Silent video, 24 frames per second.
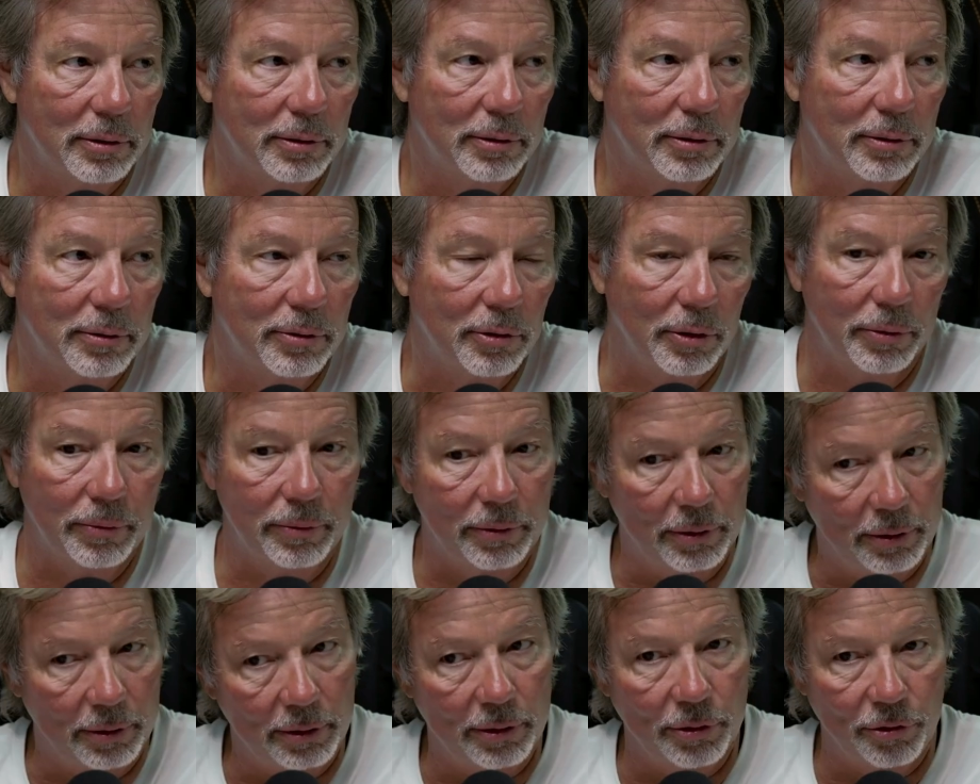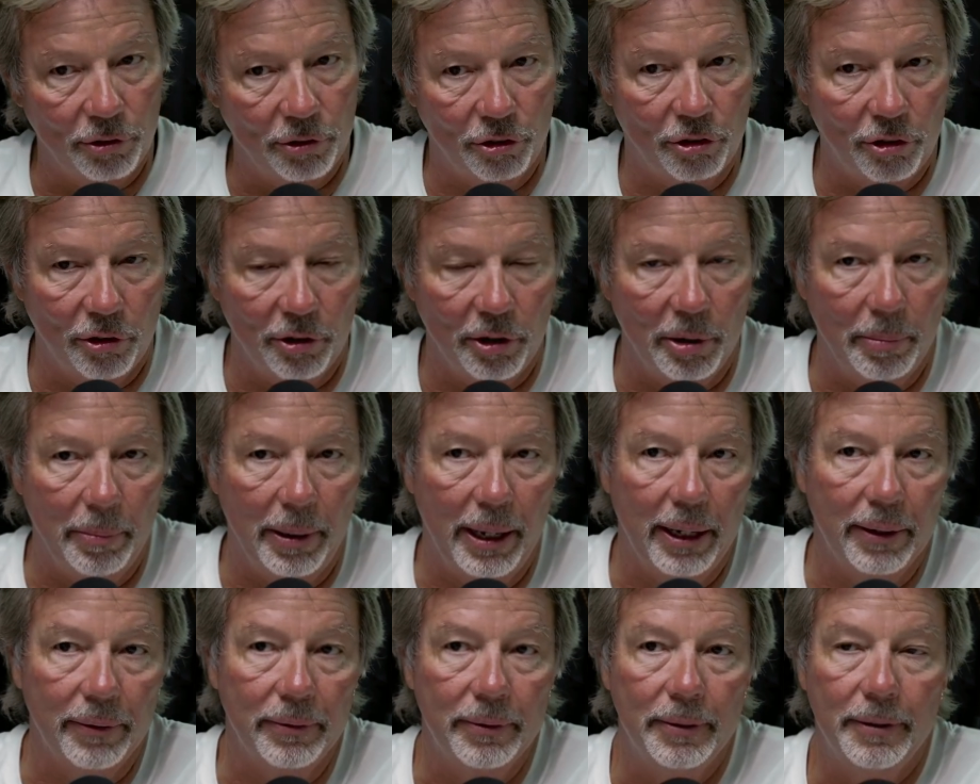So there's a certain
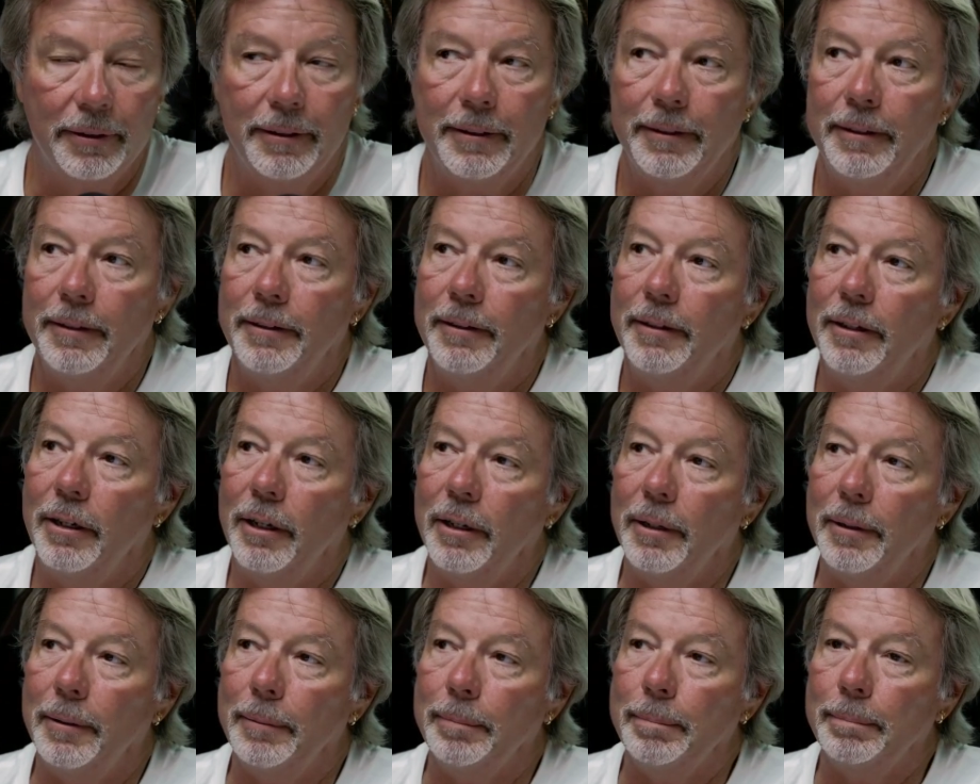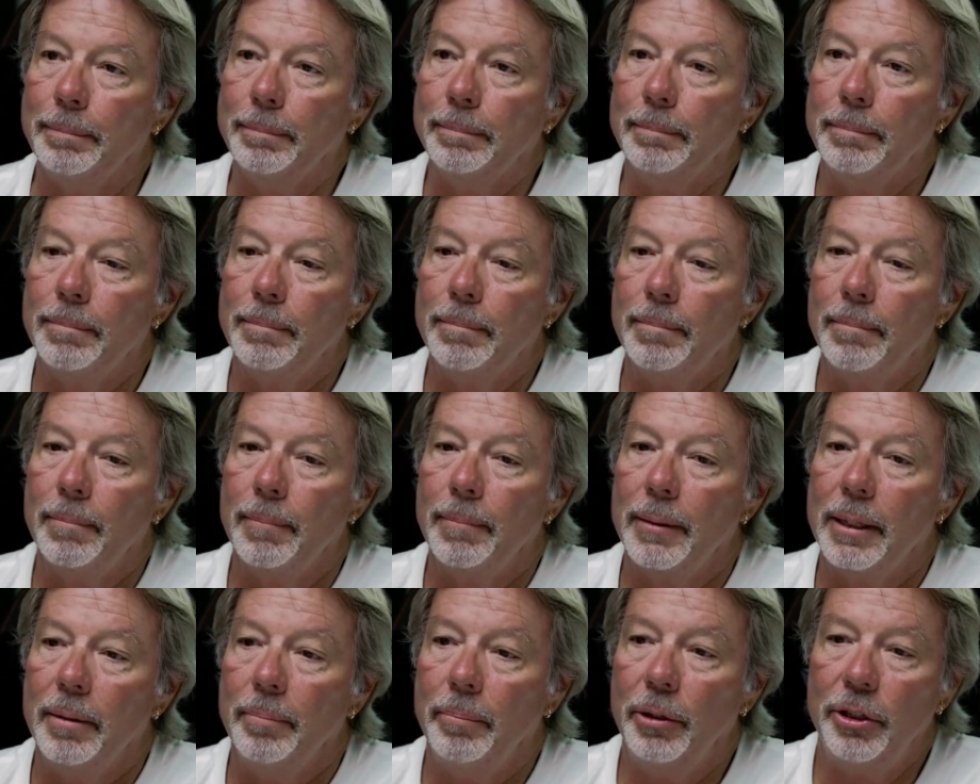amount.
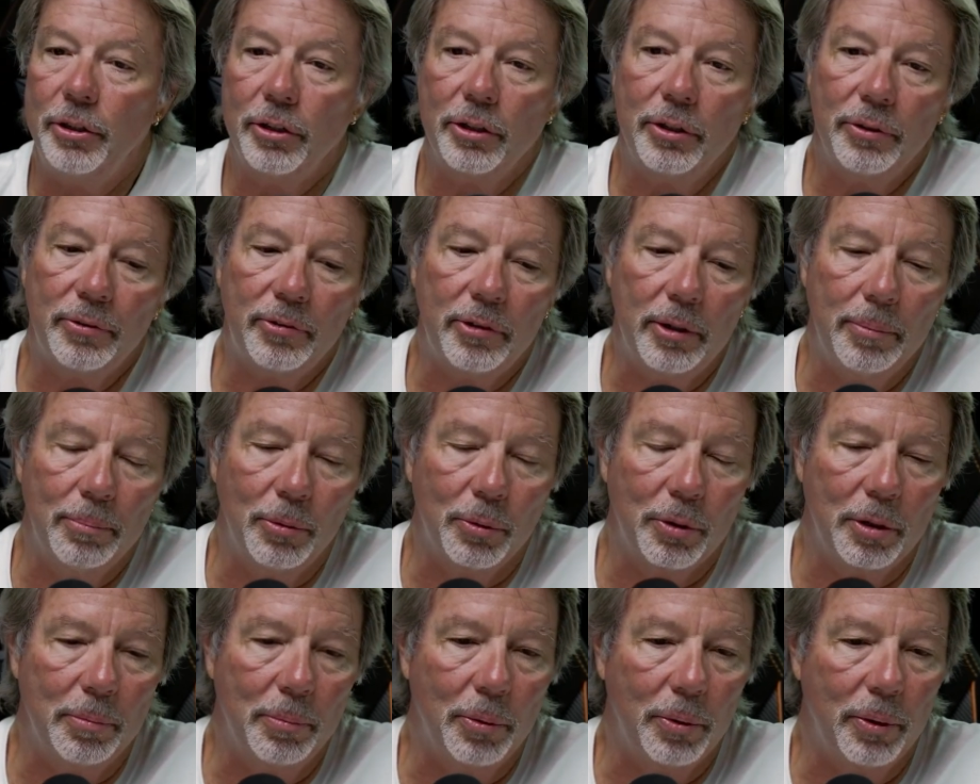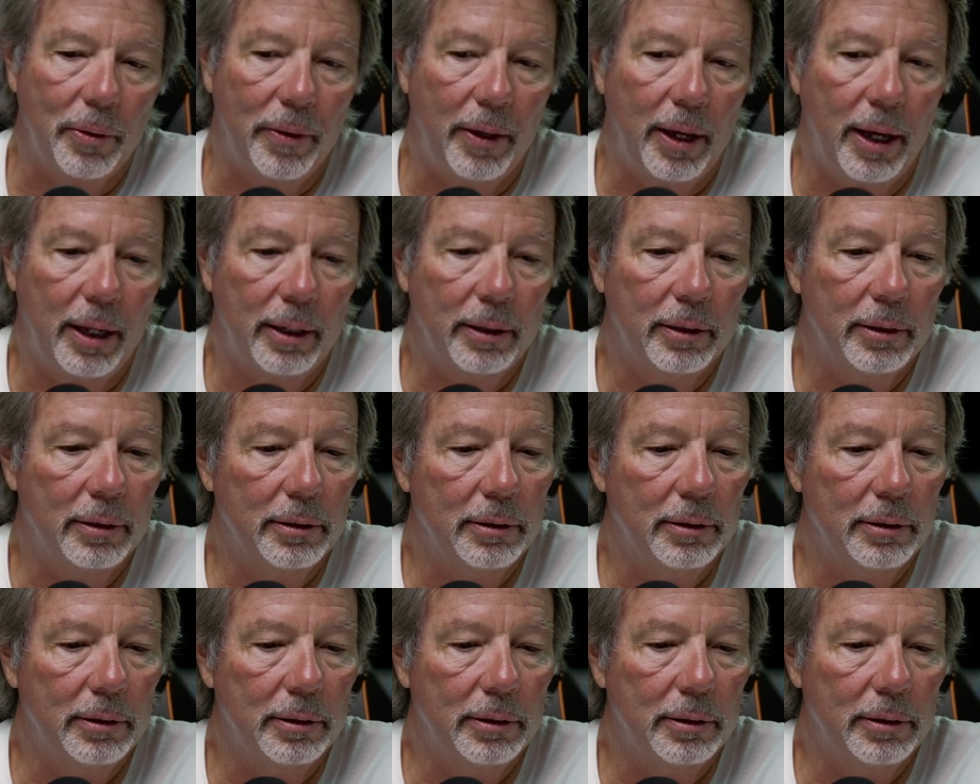But you're going to see more and more of that.